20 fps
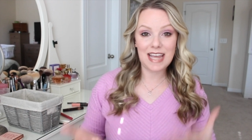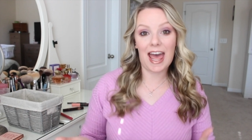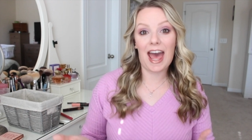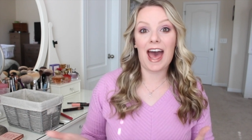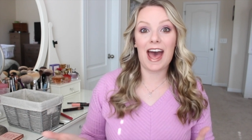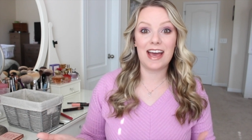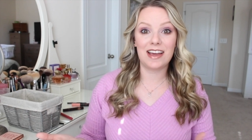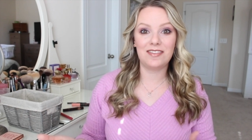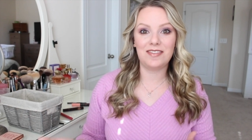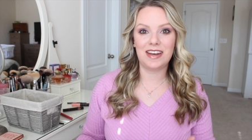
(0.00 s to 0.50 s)

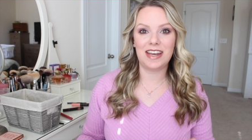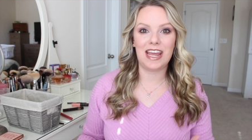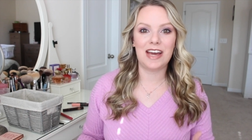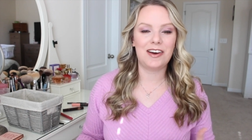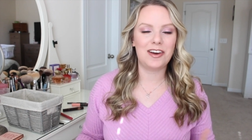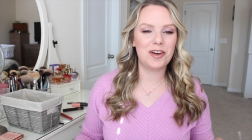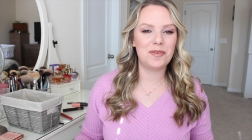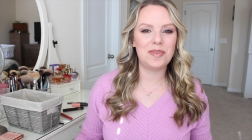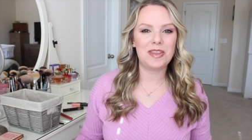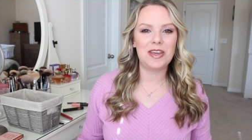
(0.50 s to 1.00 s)
tag video.
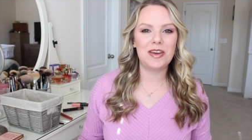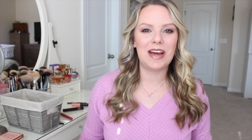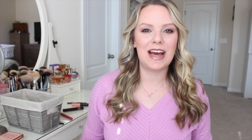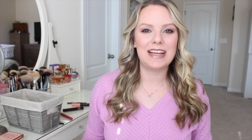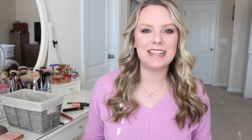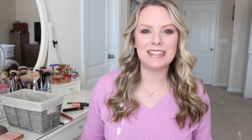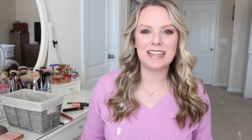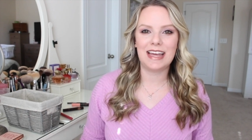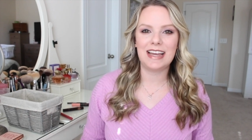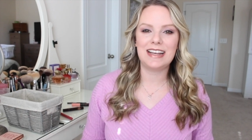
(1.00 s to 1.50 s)
I hope that you
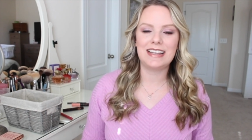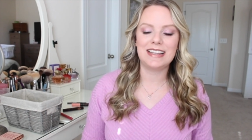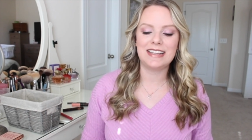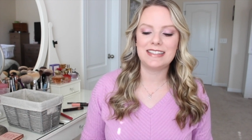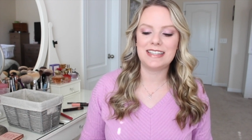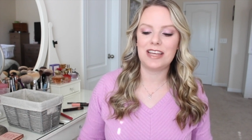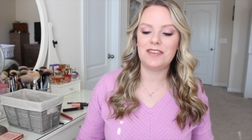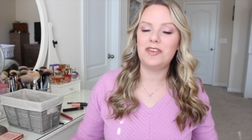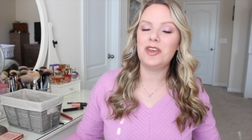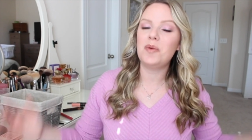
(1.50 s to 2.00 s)
guys like
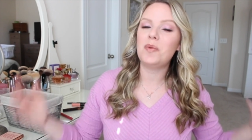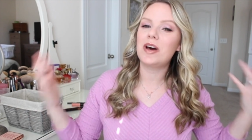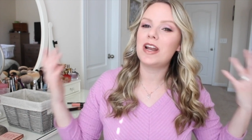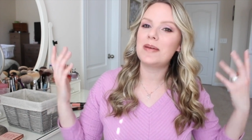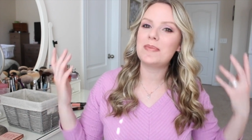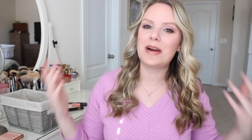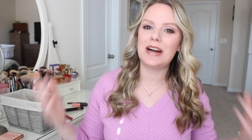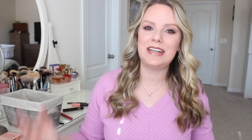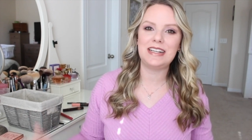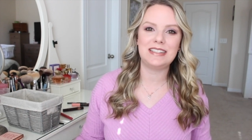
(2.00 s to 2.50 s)
this. If you want
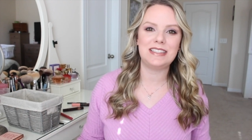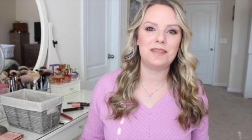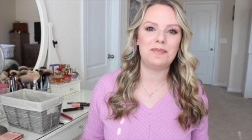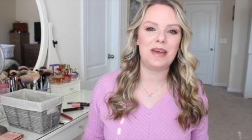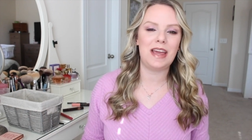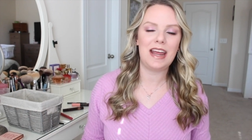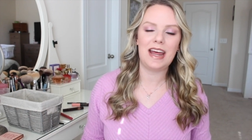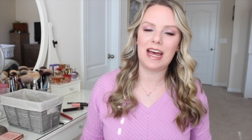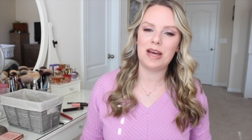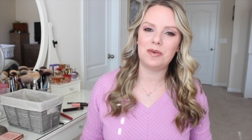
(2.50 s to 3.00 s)
to
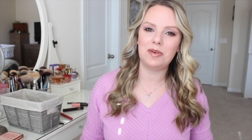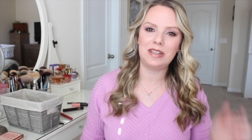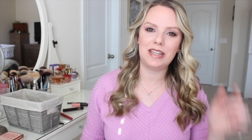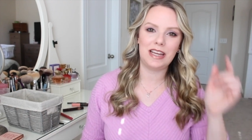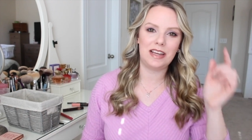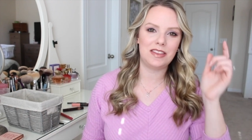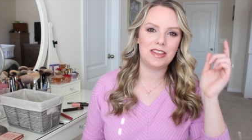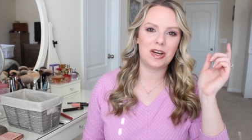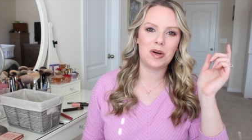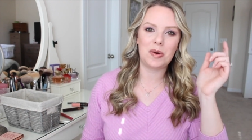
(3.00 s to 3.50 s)
participate, I will
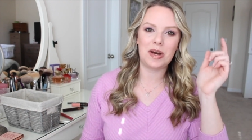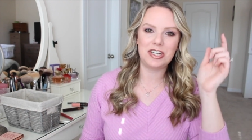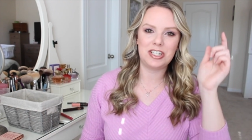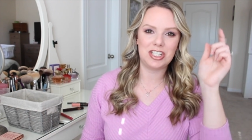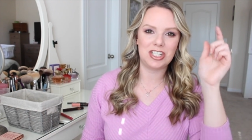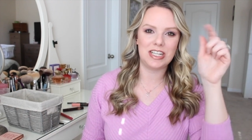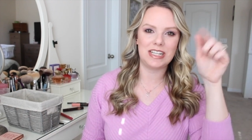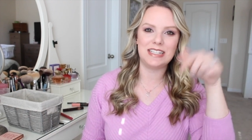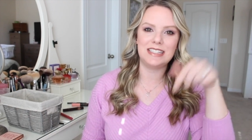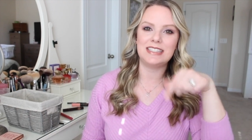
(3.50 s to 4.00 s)
link the
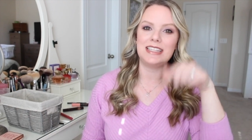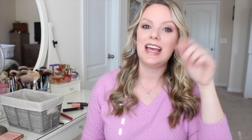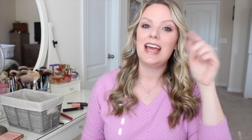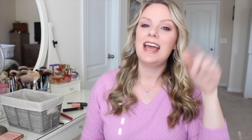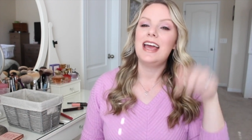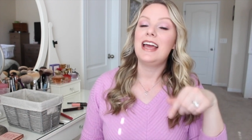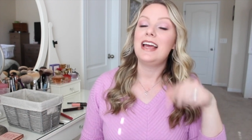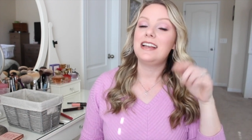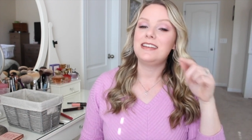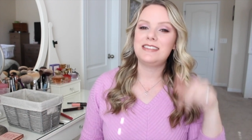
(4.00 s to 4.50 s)
questions
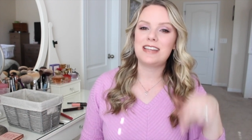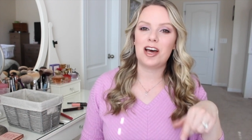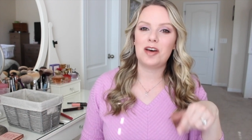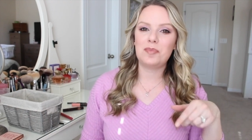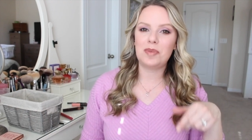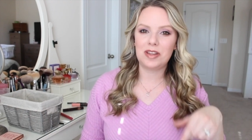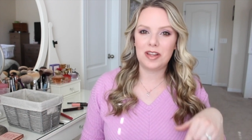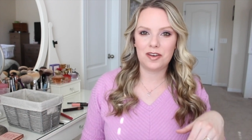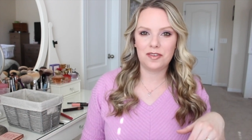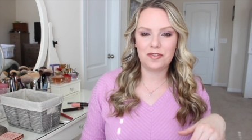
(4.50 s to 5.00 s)

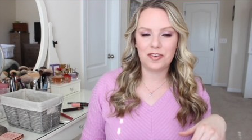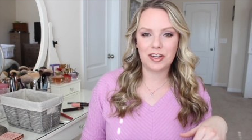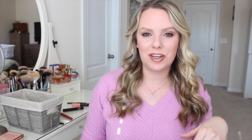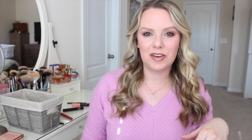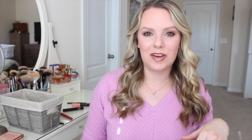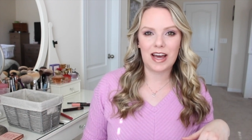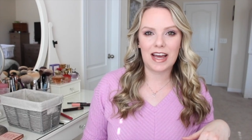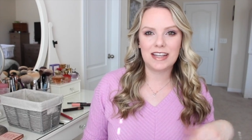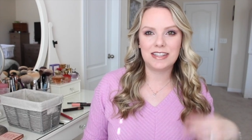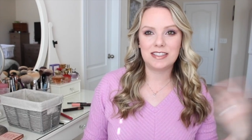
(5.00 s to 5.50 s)
down below for
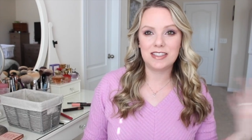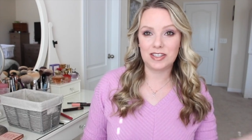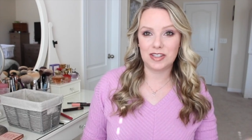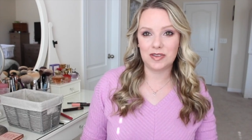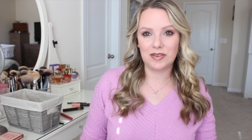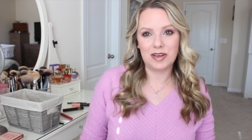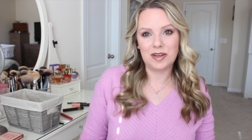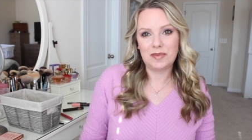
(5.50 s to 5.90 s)
you guys so you